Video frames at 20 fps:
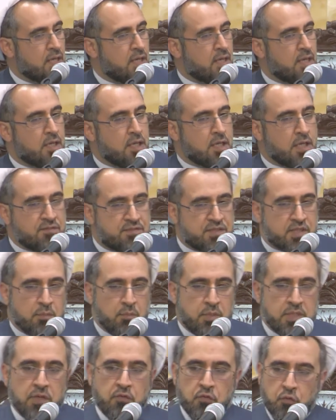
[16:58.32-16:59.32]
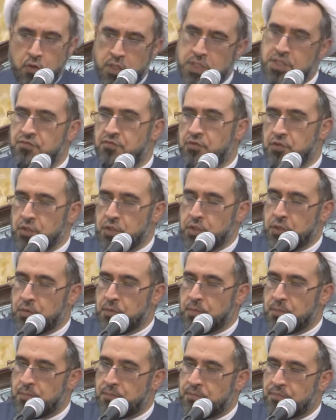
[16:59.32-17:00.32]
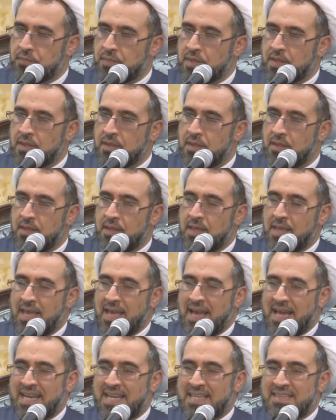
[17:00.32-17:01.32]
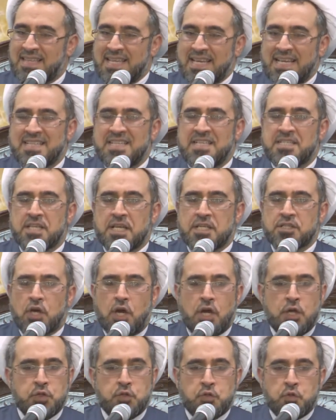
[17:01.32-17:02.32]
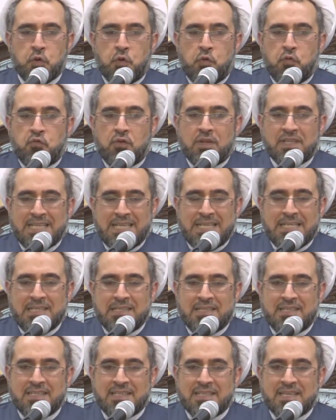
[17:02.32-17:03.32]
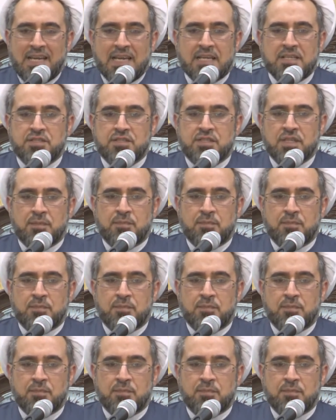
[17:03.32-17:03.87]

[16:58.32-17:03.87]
If somebody works for you, and at the end he says, I don't want anything except